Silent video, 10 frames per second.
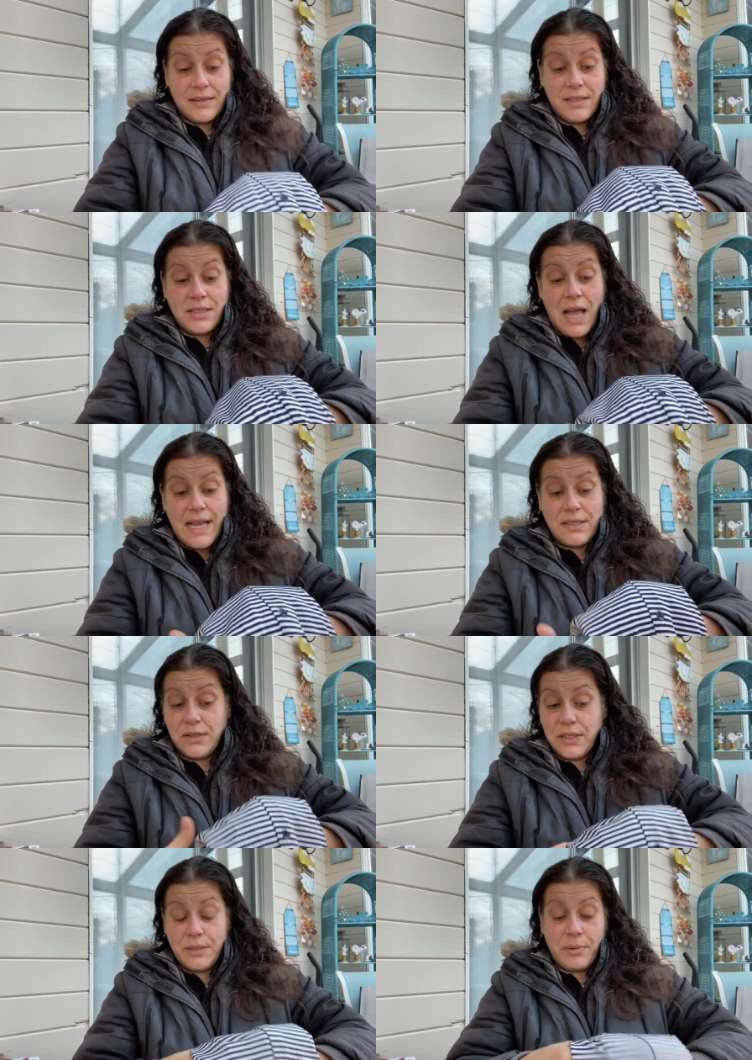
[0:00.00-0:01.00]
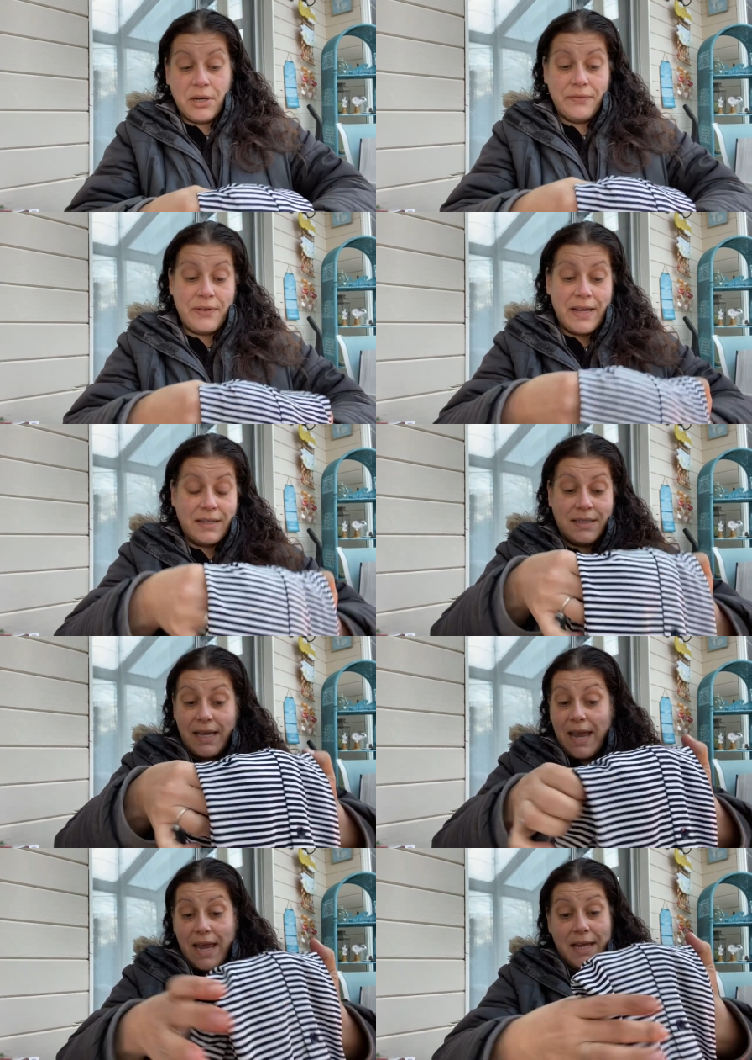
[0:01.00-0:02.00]
The size looks perfect
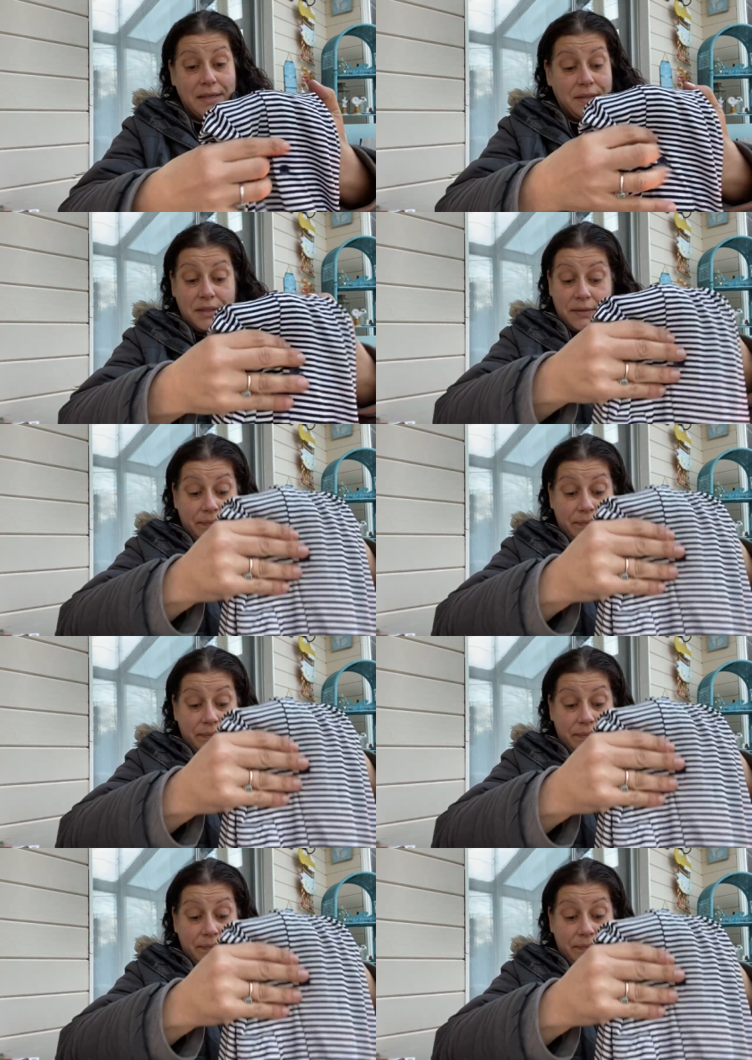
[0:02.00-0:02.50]
and